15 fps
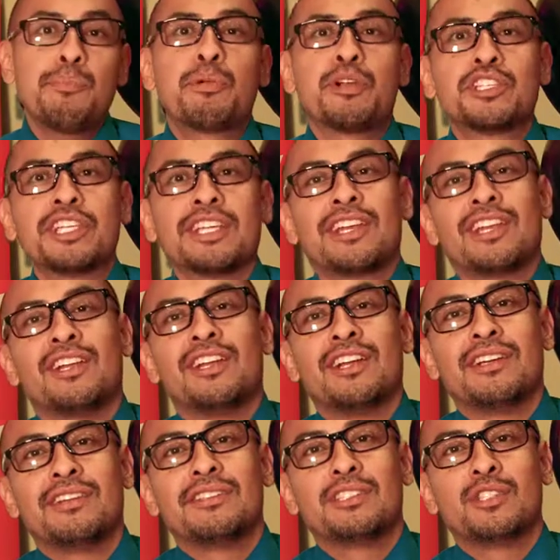person can learn,
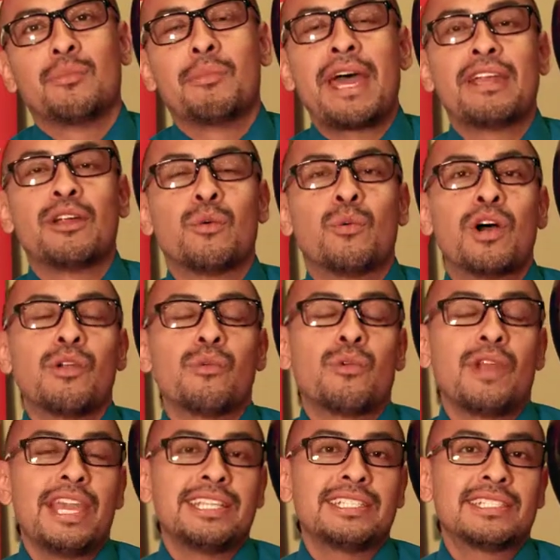no matter what
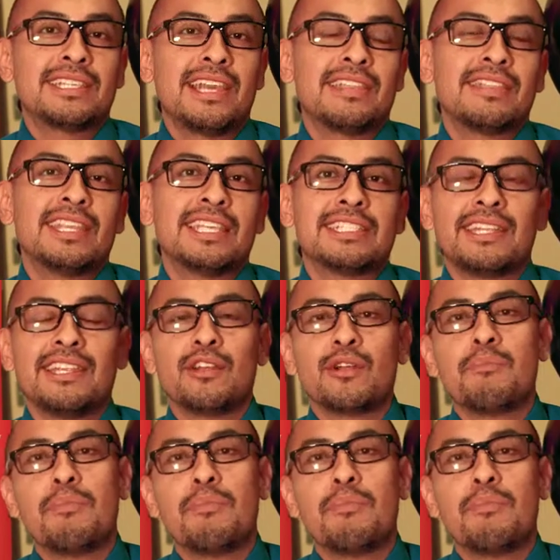race, ethnicity, or